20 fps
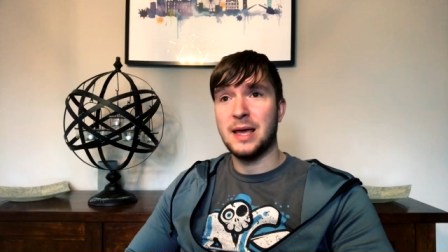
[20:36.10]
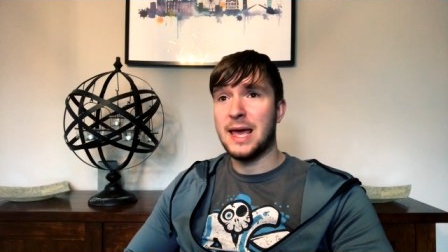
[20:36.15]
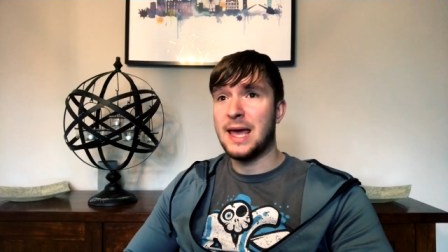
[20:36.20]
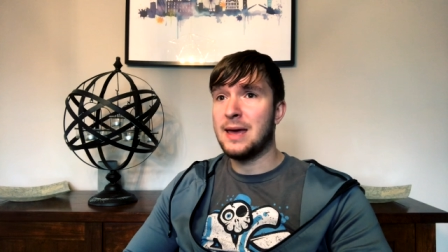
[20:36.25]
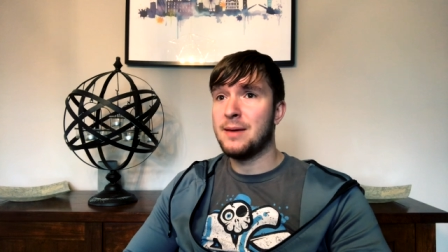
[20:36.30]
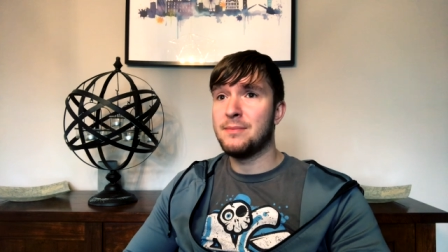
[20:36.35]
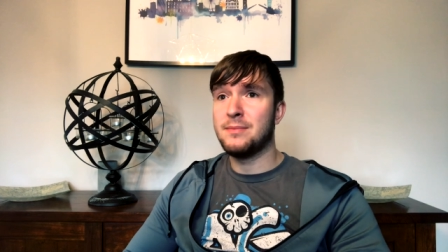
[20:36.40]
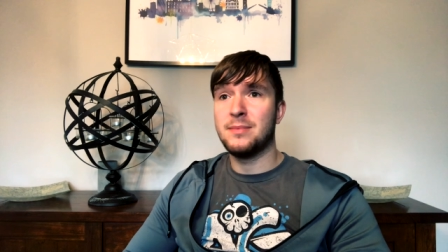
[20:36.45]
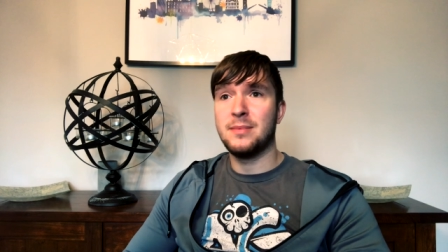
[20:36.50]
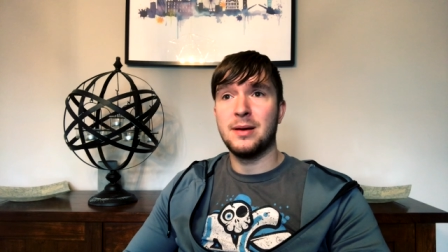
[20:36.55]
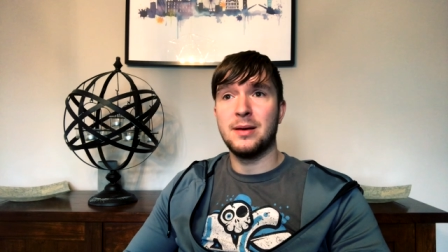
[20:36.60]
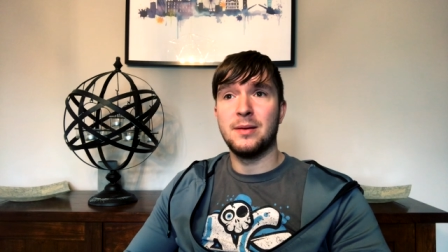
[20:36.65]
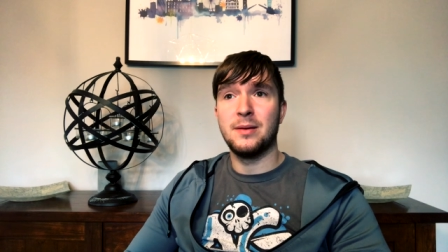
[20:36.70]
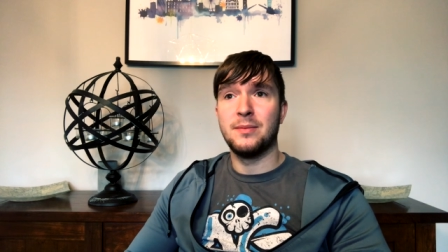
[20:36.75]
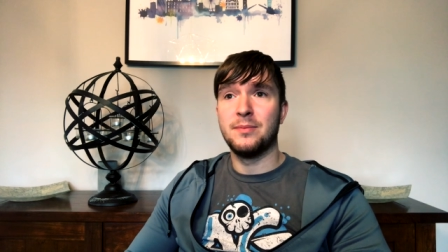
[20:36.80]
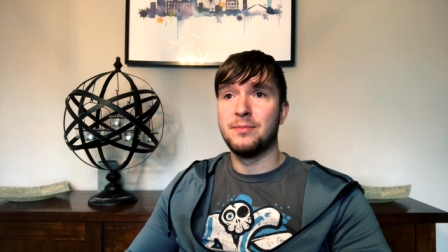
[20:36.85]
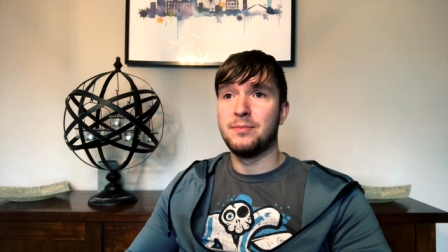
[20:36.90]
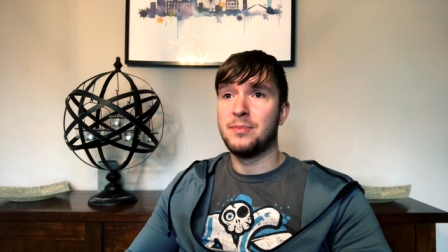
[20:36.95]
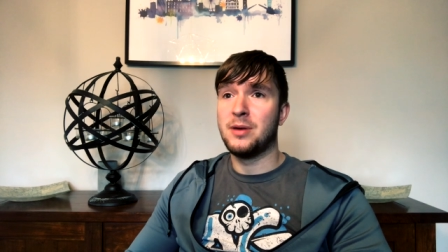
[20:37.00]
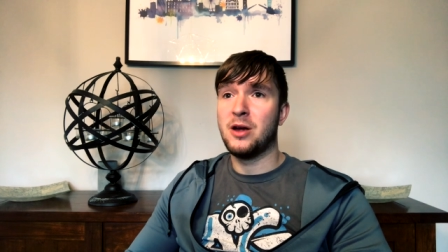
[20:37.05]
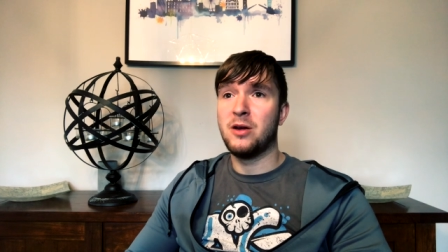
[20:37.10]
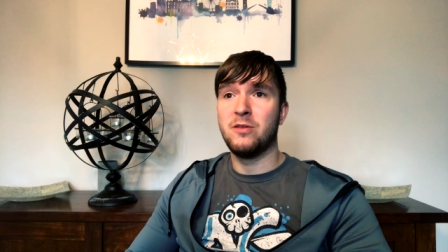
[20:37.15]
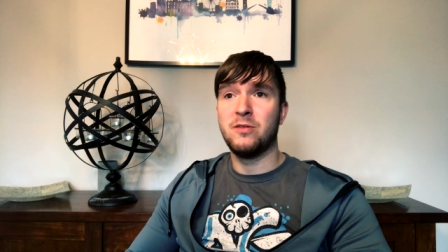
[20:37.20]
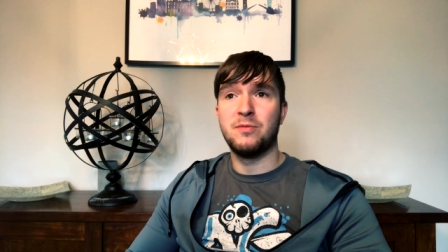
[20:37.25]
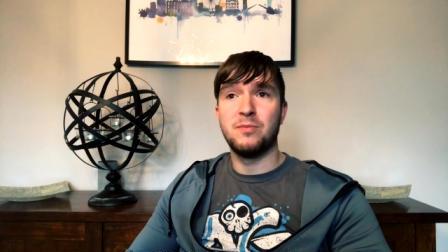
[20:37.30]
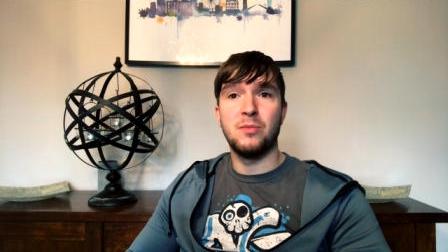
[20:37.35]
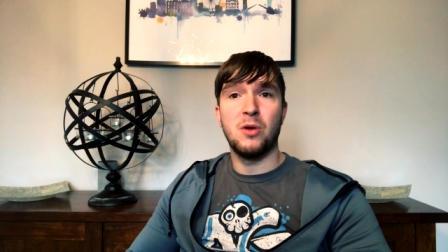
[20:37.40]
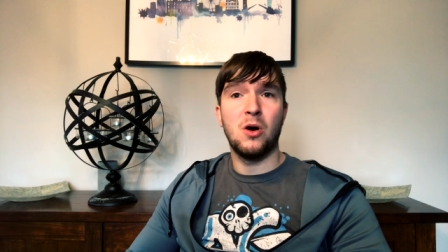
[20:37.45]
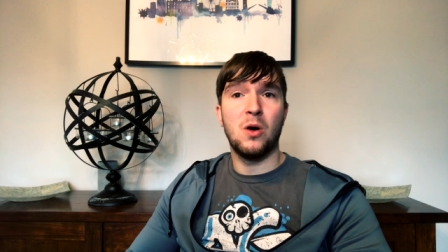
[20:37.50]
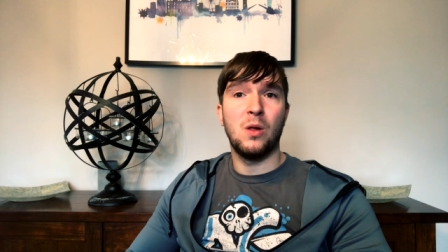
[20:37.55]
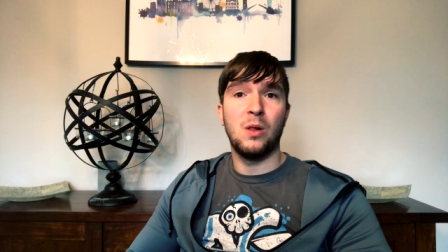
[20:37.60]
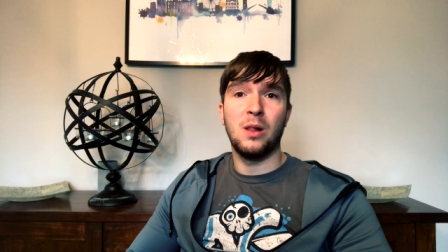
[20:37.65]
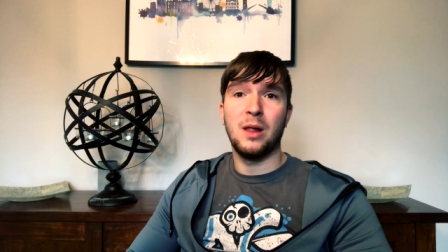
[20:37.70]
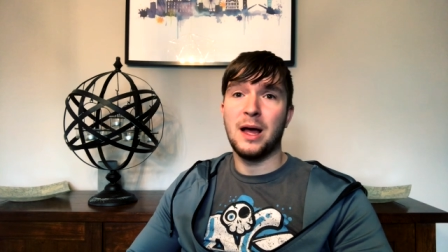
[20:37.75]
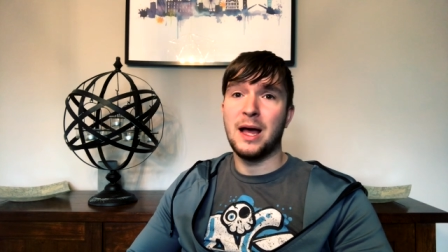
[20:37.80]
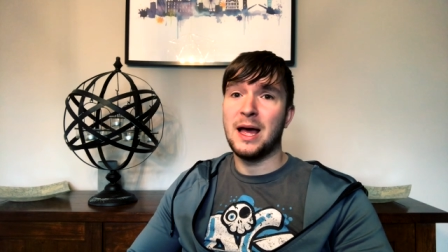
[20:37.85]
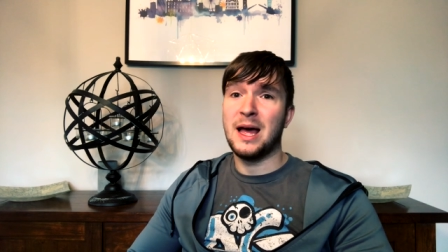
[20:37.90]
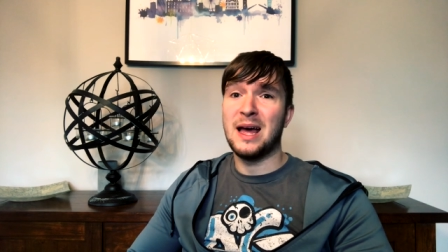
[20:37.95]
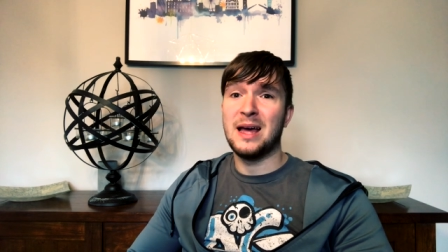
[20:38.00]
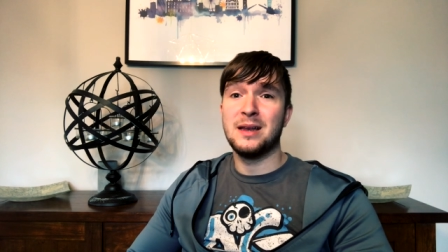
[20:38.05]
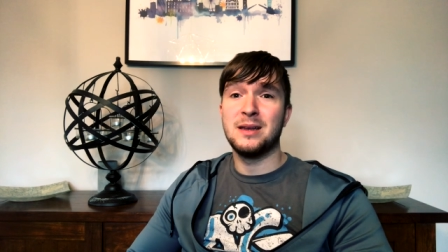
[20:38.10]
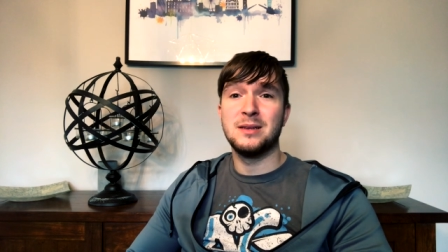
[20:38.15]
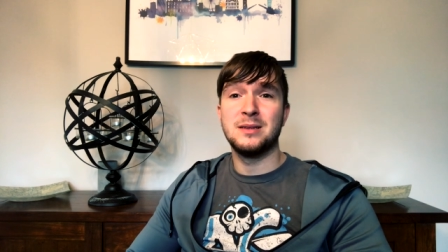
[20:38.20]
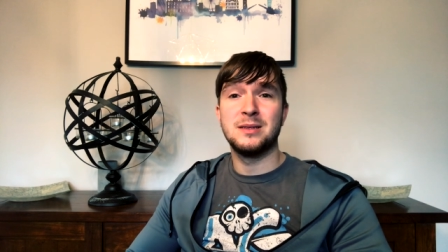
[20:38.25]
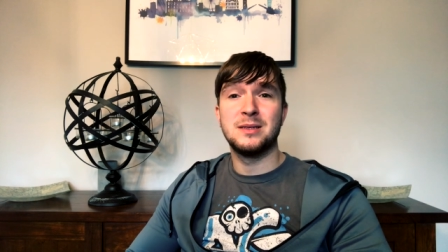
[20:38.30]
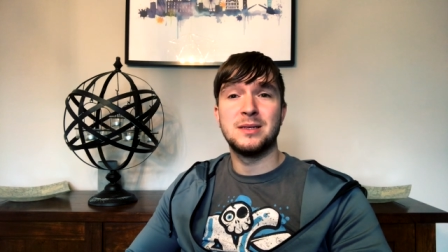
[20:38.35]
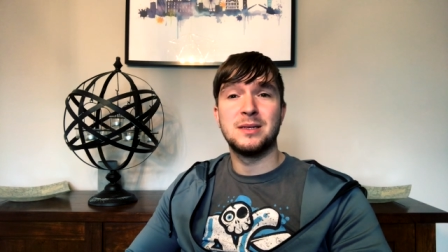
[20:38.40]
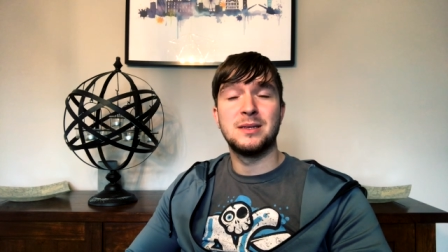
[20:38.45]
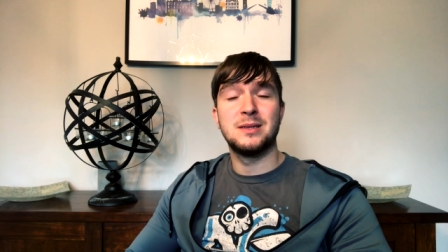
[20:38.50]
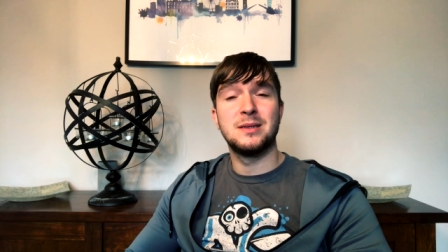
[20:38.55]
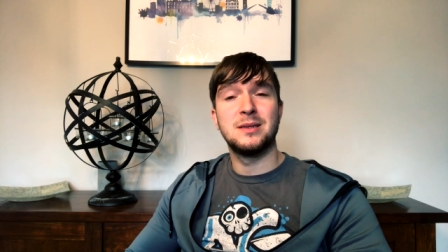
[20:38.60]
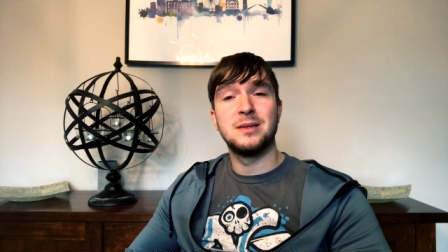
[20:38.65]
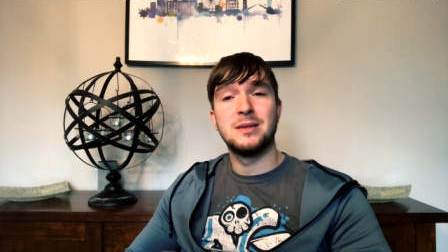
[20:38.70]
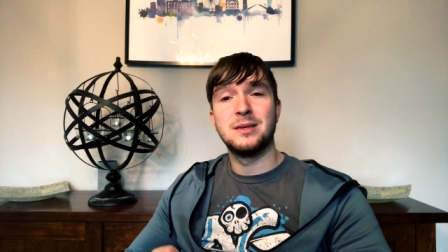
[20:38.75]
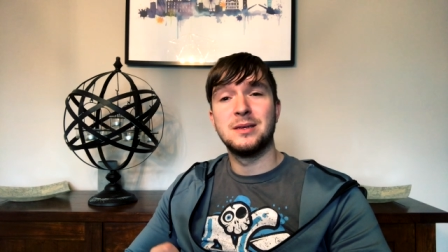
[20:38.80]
Him, both Mol and